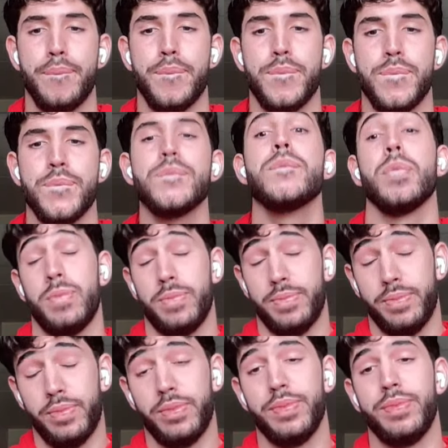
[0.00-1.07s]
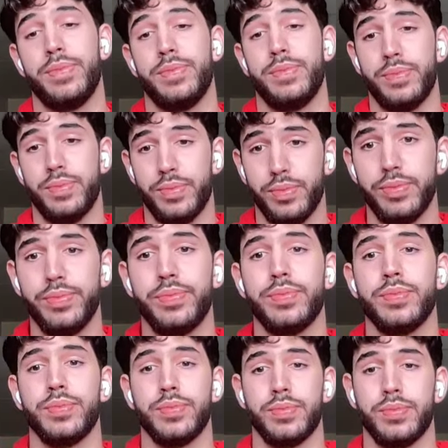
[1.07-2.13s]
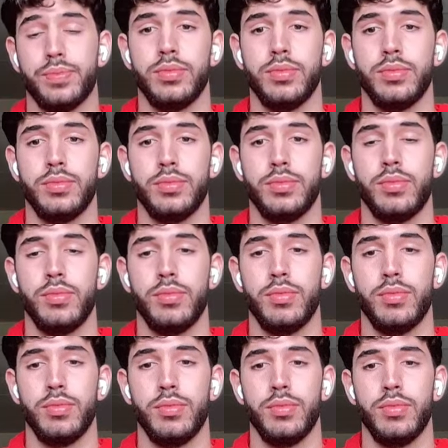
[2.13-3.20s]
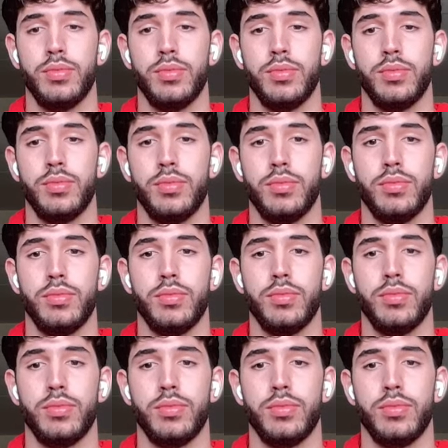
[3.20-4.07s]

This person isn't speaking.